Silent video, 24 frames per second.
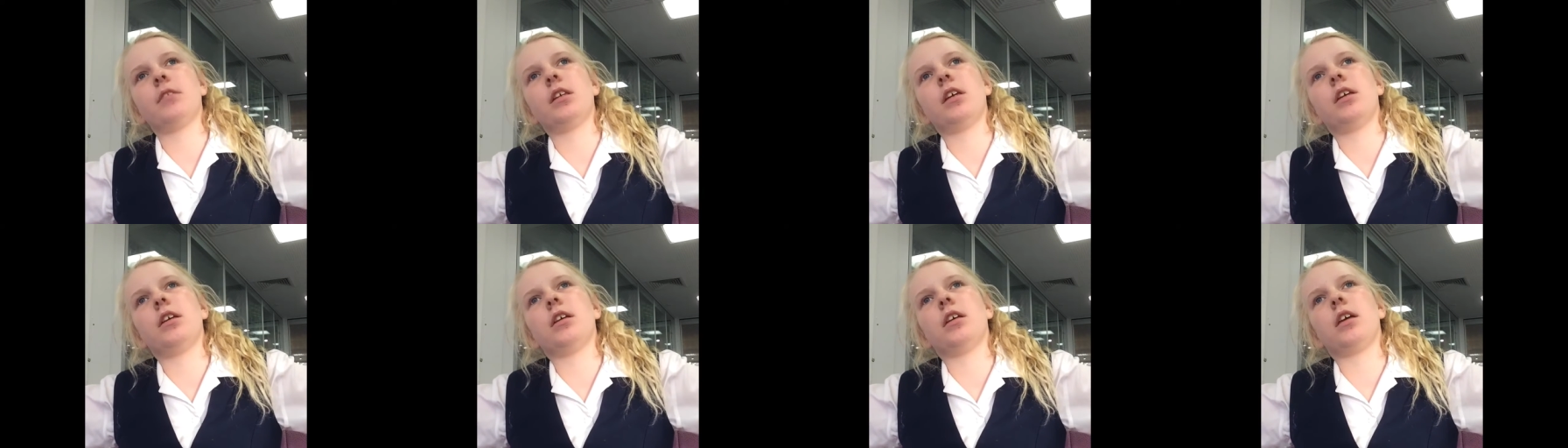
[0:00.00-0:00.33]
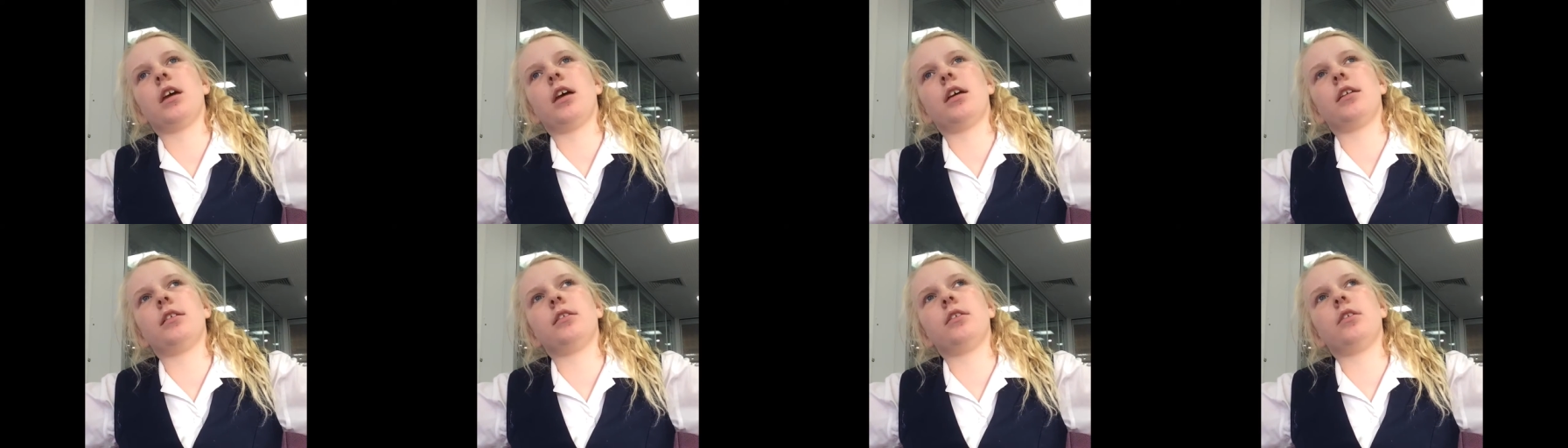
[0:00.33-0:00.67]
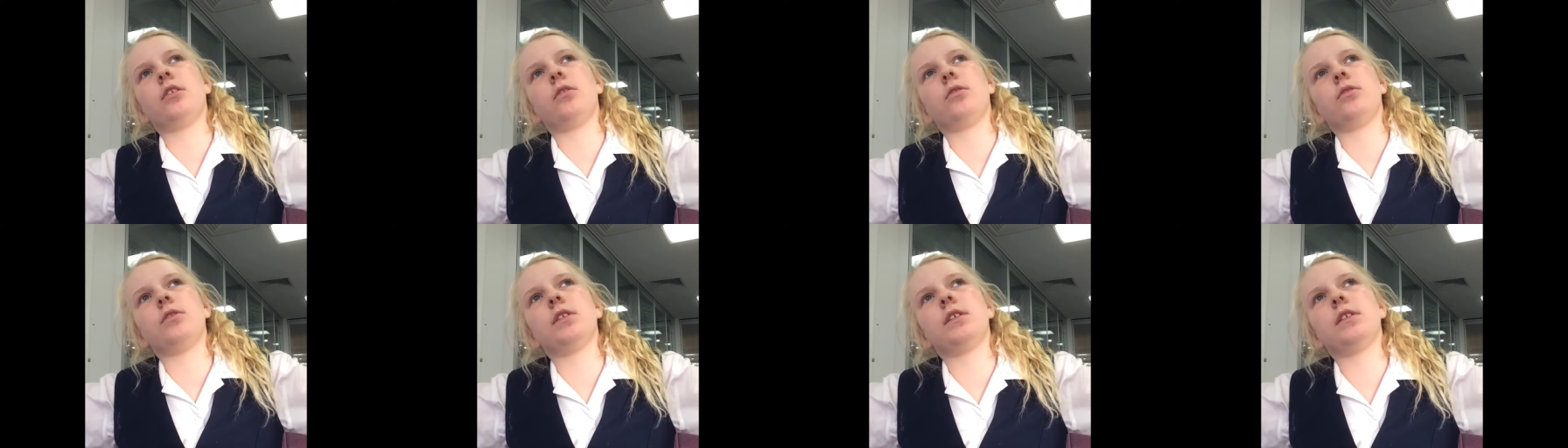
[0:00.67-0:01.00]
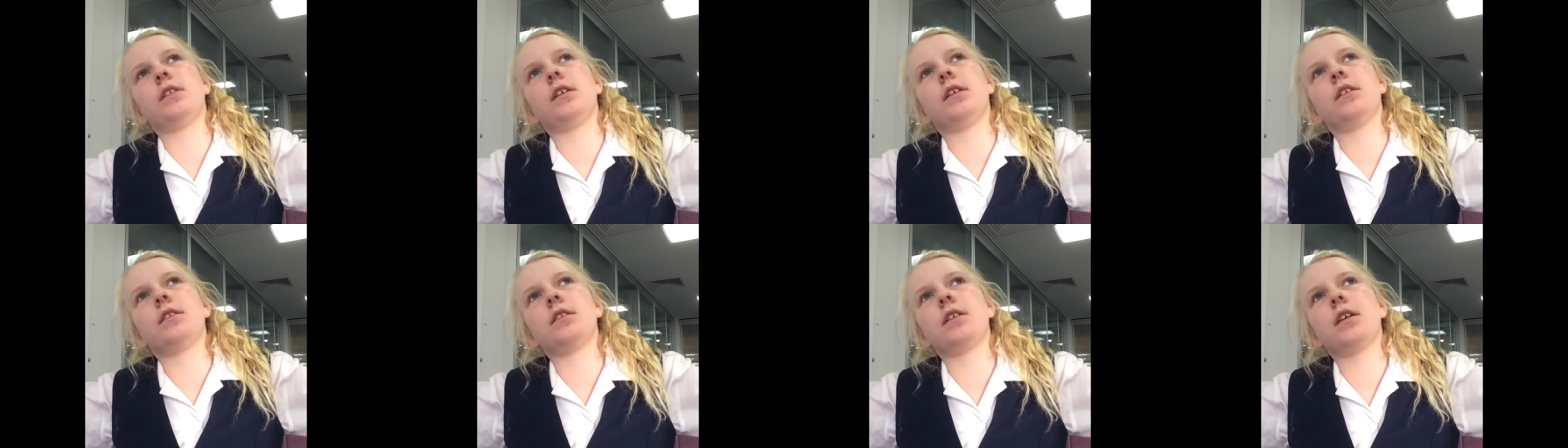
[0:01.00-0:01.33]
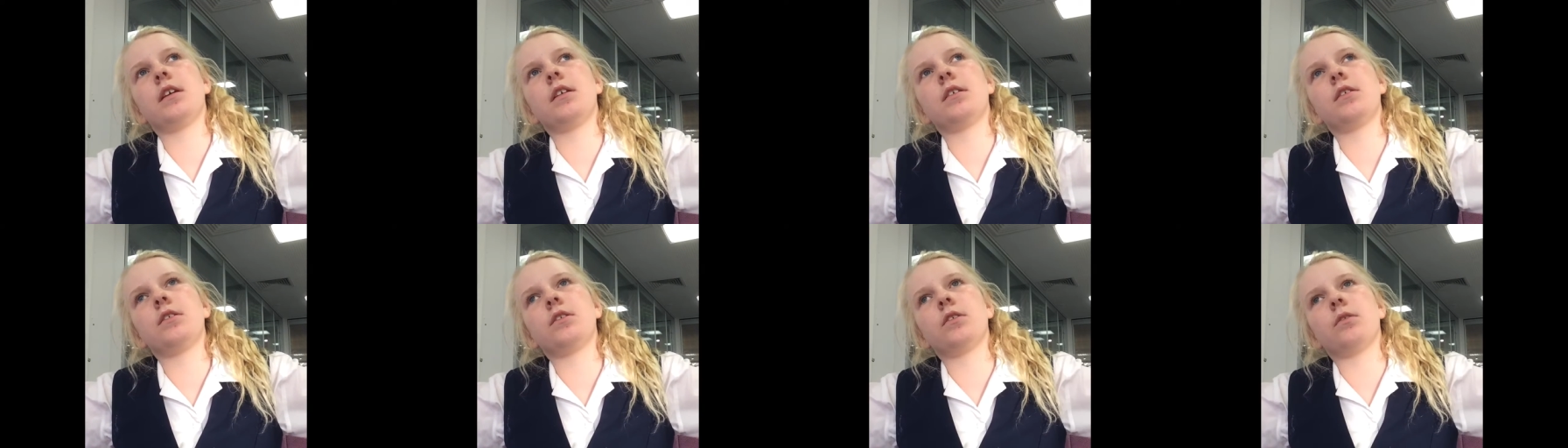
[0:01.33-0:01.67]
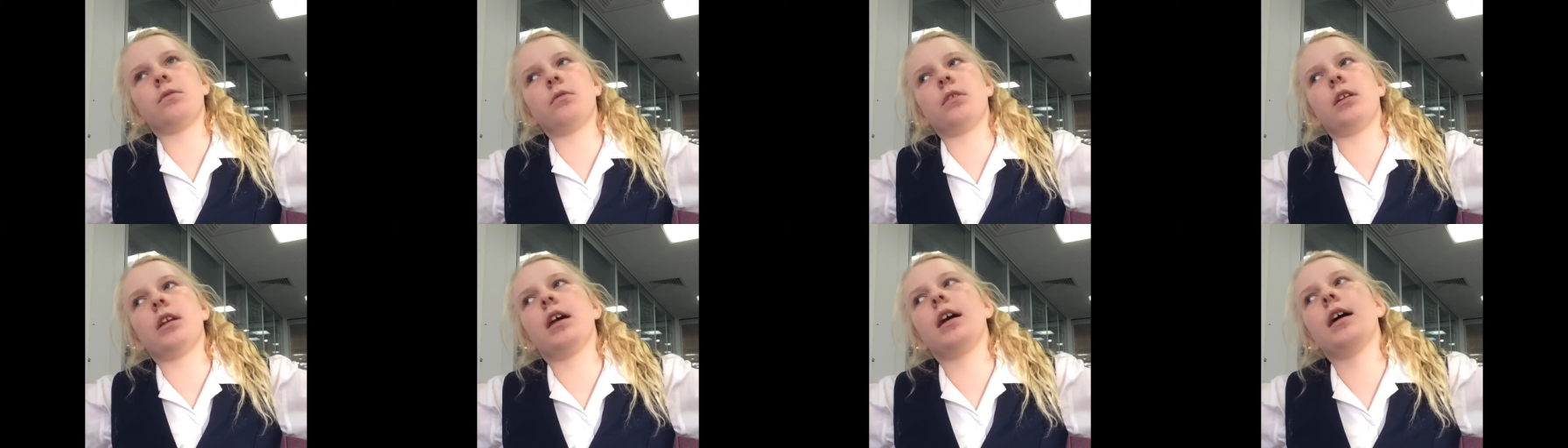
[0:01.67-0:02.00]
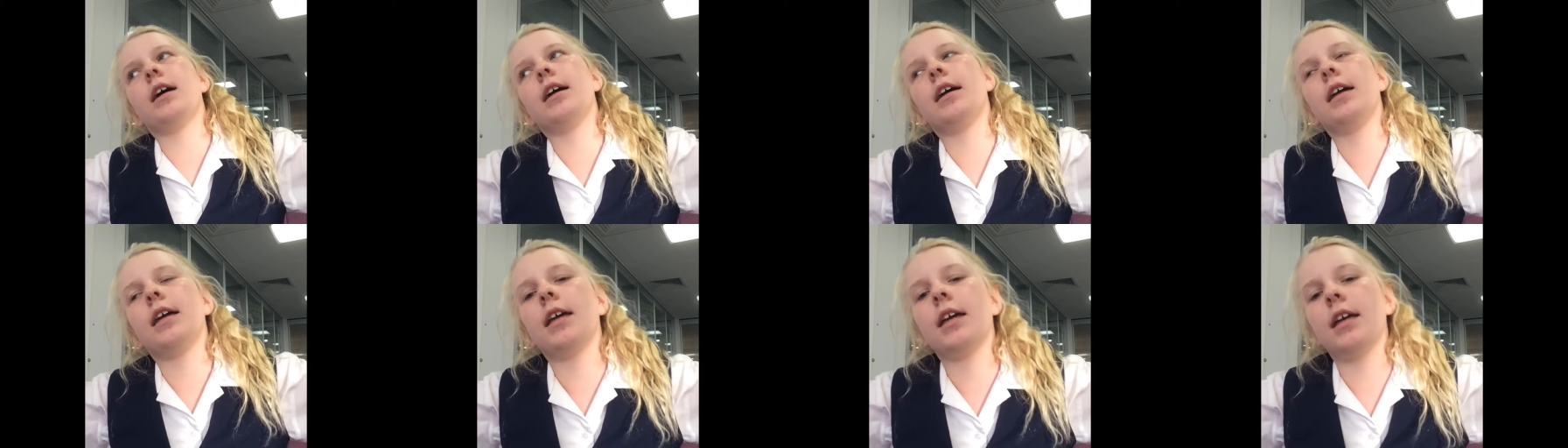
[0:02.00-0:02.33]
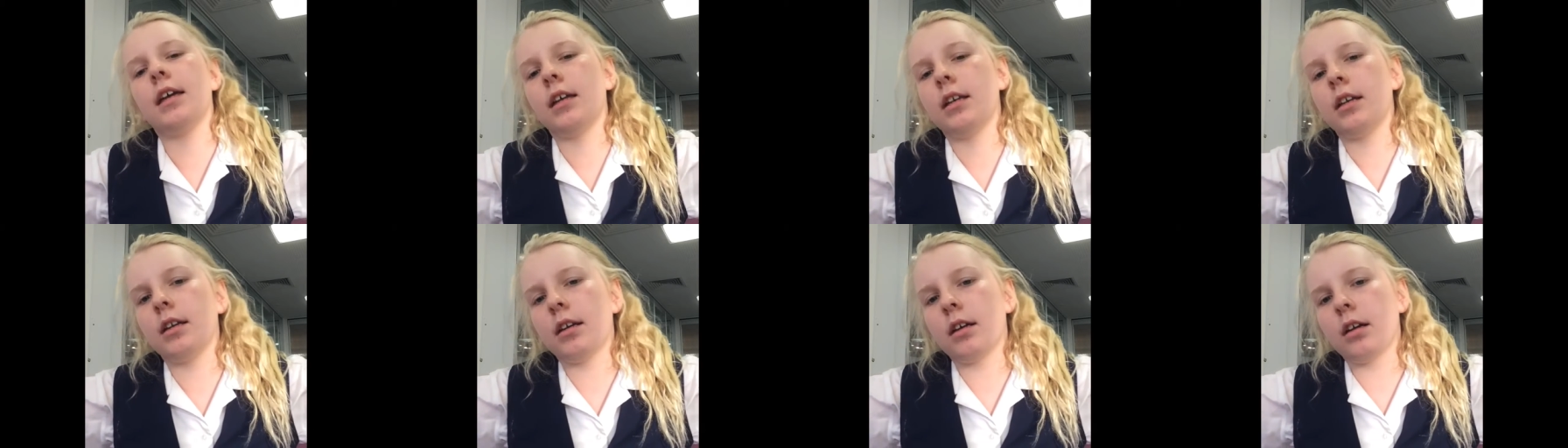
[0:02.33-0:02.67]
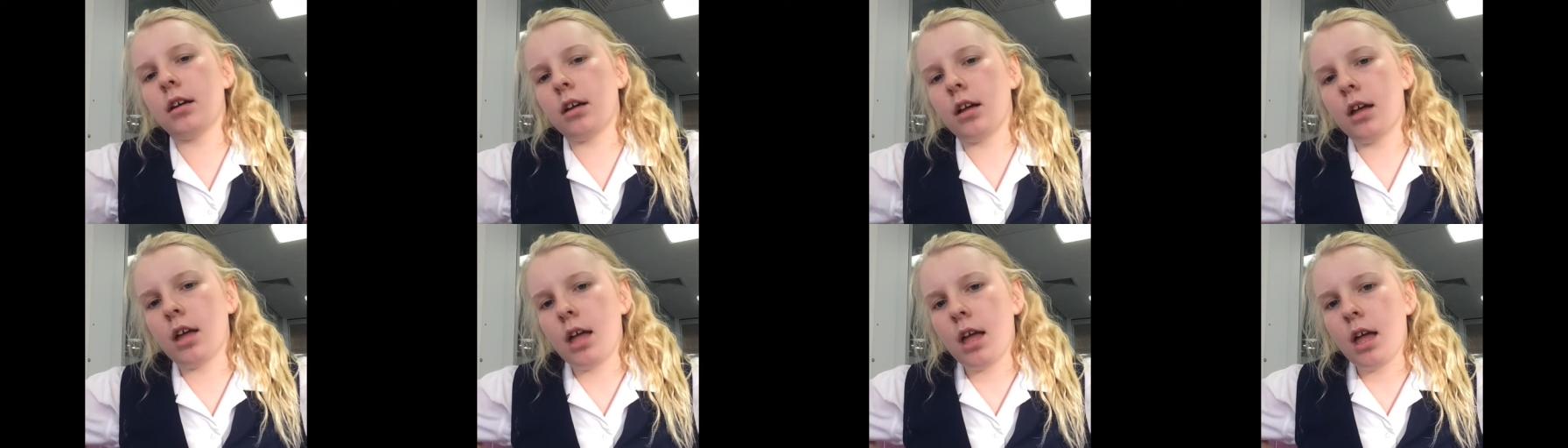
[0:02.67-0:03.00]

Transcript: a guy who goes to TSS. So, 9.